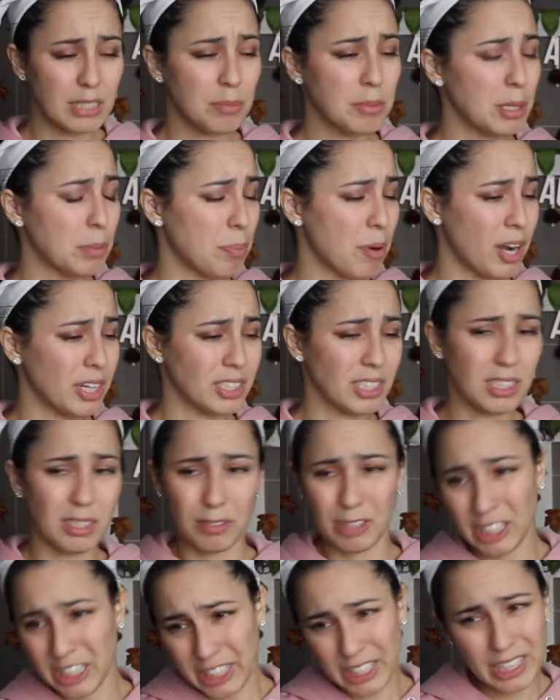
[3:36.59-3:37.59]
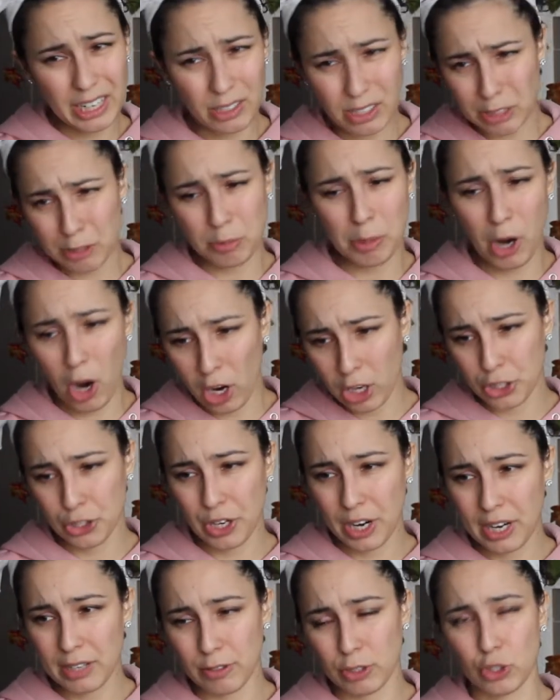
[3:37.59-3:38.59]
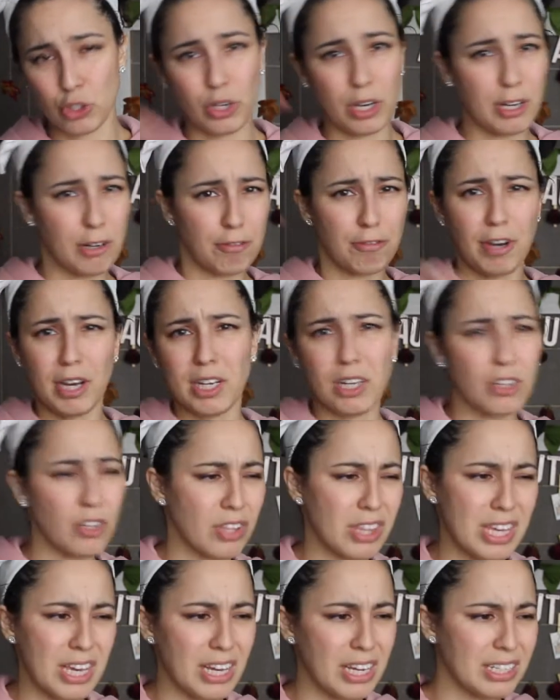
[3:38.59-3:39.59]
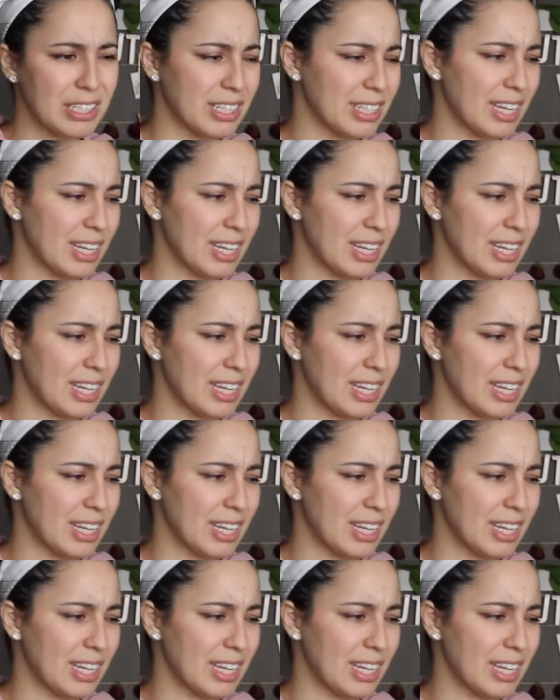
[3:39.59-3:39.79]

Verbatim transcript: I'm in the process of cleaning out some of my hard drives and trying to find other things,